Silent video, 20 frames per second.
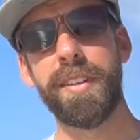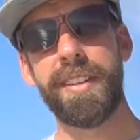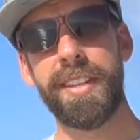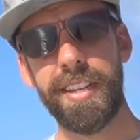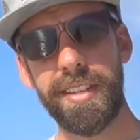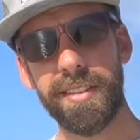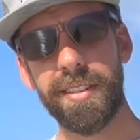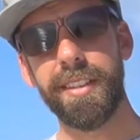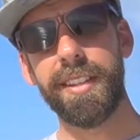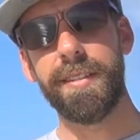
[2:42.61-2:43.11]

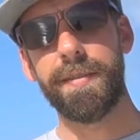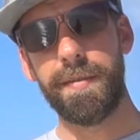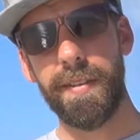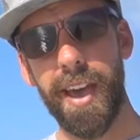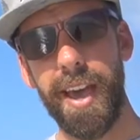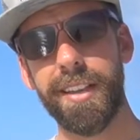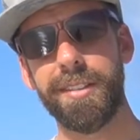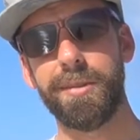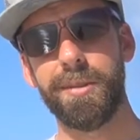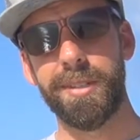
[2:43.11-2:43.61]
decently
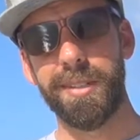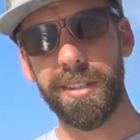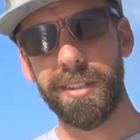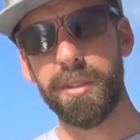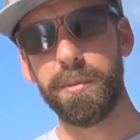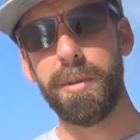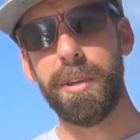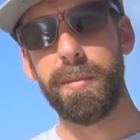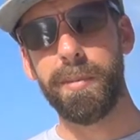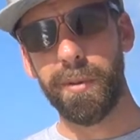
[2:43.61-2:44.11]
fast with 6
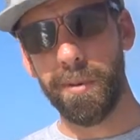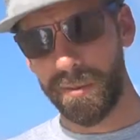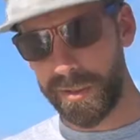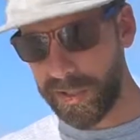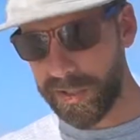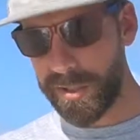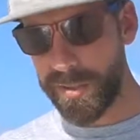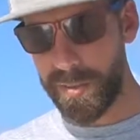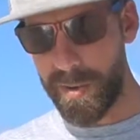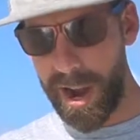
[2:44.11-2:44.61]
people,
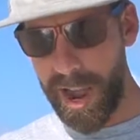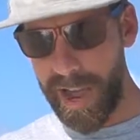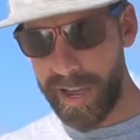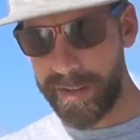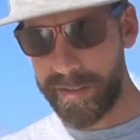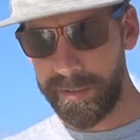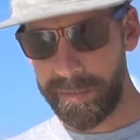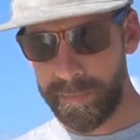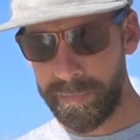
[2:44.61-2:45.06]
which is rad.